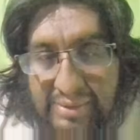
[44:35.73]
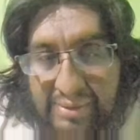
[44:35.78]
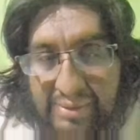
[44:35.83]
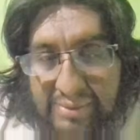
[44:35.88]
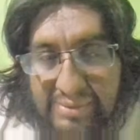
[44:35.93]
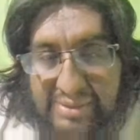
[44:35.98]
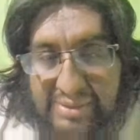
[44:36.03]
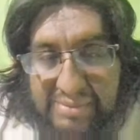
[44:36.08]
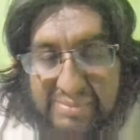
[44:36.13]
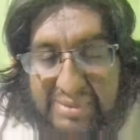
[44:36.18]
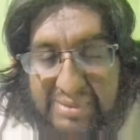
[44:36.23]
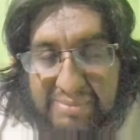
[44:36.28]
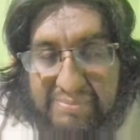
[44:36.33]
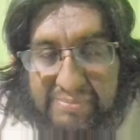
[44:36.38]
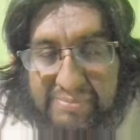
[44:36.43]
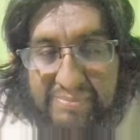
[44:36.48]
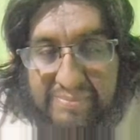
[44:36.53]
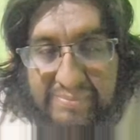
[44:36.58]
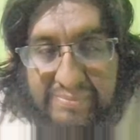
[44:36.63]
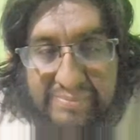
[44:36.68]
on the map.
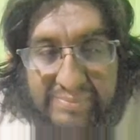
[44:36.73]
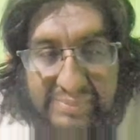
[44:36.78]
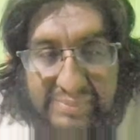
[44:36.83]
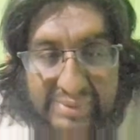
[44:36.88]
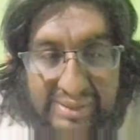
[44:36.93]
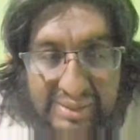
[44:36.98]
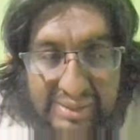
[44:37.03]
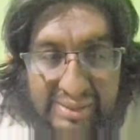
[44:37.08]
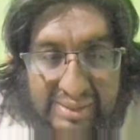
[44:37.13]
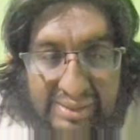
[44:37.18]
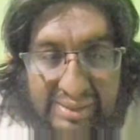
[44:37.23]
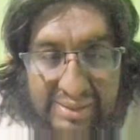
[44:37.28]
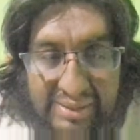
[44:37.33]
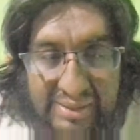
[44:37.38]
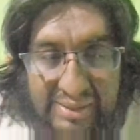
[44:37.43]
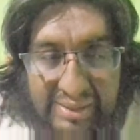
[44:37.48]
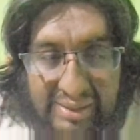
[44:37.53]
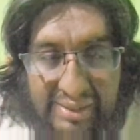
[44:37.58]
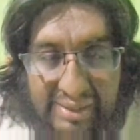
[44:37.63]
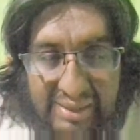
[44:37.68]

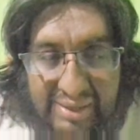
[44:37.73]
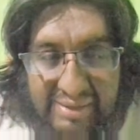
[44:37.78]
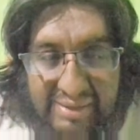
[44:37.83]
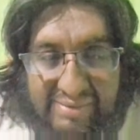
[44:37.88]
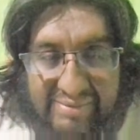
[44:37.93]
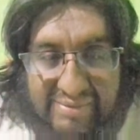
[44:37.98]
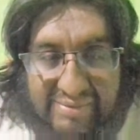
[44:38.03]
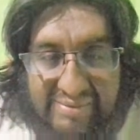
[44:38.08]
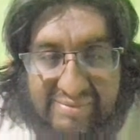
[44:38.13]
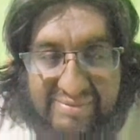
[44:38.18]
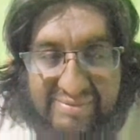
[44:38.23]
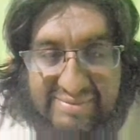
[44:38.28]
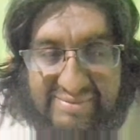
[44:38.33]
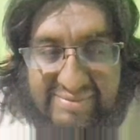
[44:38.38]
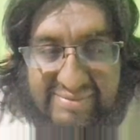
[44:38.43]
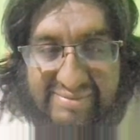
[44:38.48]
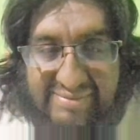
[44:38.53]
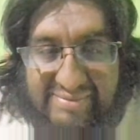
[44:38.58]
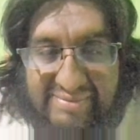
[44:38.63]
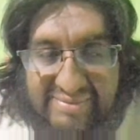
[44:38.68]
Let
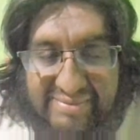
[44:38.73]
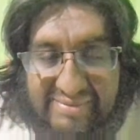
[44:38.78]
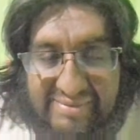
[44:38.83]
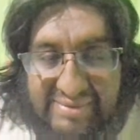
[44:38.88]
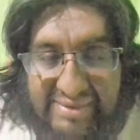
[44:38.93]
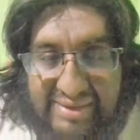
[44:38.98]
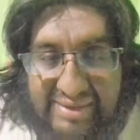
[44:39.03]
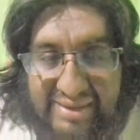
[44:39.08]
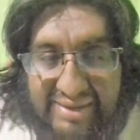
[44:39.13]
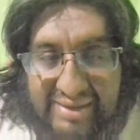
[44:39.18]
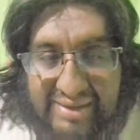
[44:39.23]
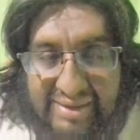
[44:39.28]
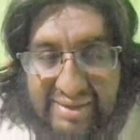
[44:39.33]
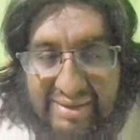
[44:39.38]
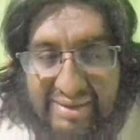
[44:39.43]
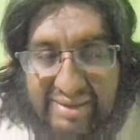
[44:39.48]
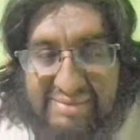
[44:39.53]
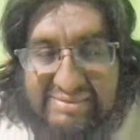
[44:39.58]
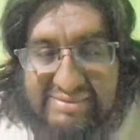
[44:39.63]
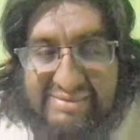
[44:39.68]
us
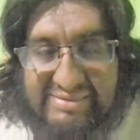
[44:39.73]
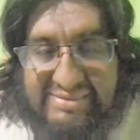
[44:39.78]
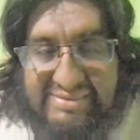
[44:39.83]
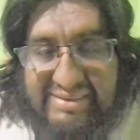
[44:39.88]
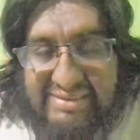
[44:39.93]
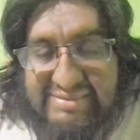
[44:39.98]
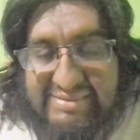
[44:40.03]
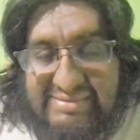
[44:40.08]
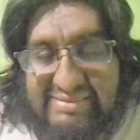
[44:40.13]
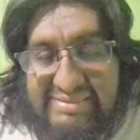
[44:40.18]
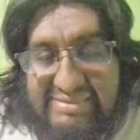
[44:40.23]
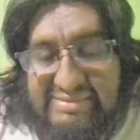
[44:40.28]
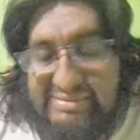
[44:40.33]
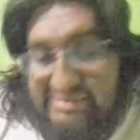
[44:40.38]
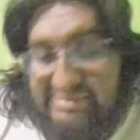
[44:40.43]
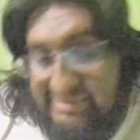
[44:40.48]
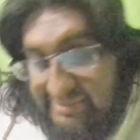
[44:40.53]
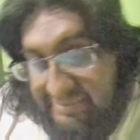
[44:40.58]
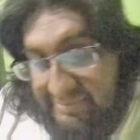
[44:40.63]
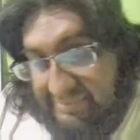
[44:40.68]
exercise this.